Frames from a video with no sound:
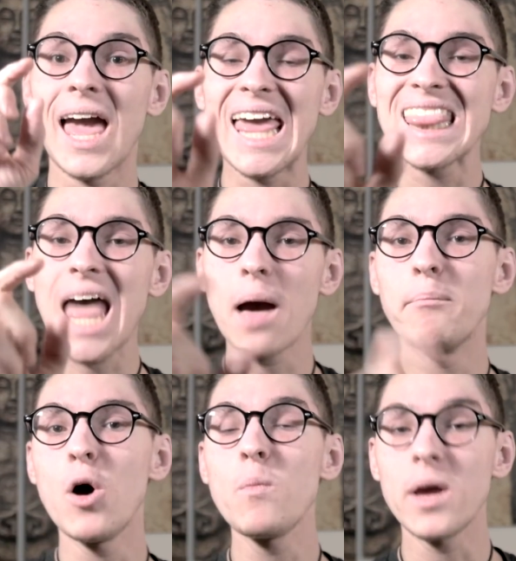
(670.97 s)
In that
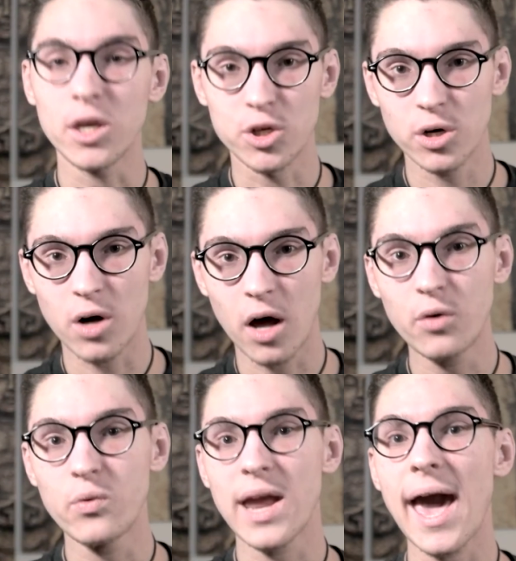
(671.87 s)
moment, you're
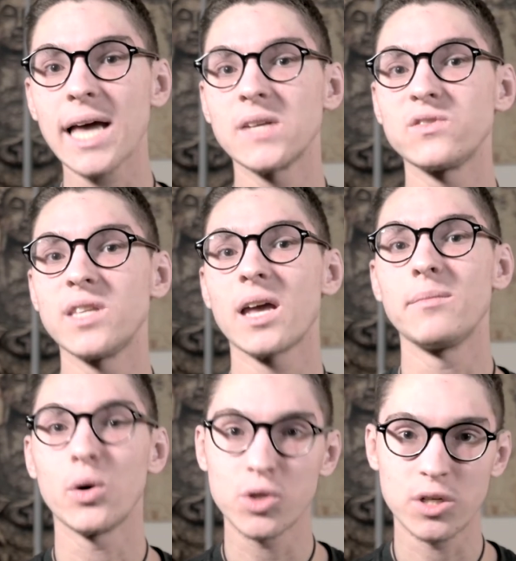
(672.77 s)
unreactive to that
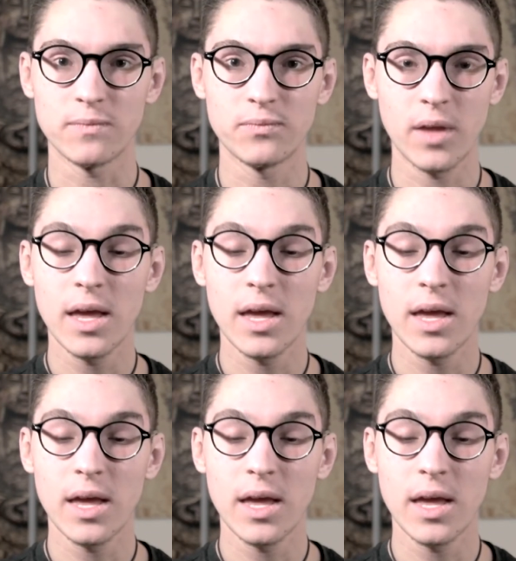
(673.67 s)
emotion.